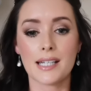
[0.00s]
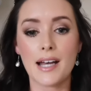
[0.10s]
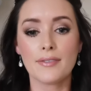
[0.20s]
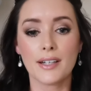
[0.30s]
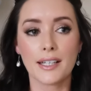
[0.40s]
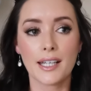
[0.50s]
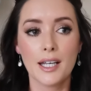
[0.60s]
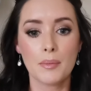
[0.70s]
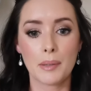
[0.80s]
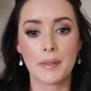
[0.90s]
Have like
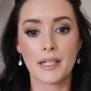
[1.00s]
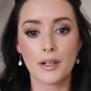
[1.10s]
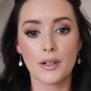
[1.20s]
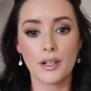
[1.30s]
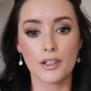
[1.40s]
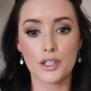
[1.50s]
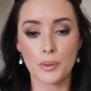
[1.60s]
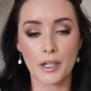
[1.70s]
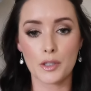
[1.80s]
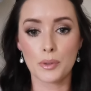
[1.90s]
maybe an hour or
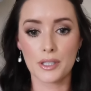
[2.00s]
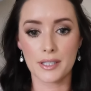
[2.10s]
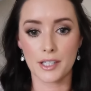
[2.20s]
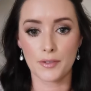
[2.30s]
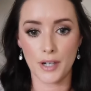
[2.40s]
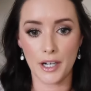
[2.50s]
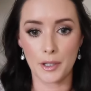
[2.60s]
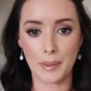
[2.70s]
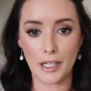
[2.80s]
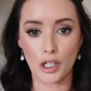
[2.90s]
2 hours put aside for hair
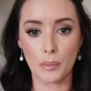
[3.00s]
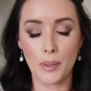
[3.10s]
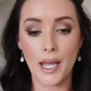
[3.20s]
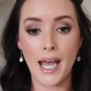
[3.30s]
and makeup,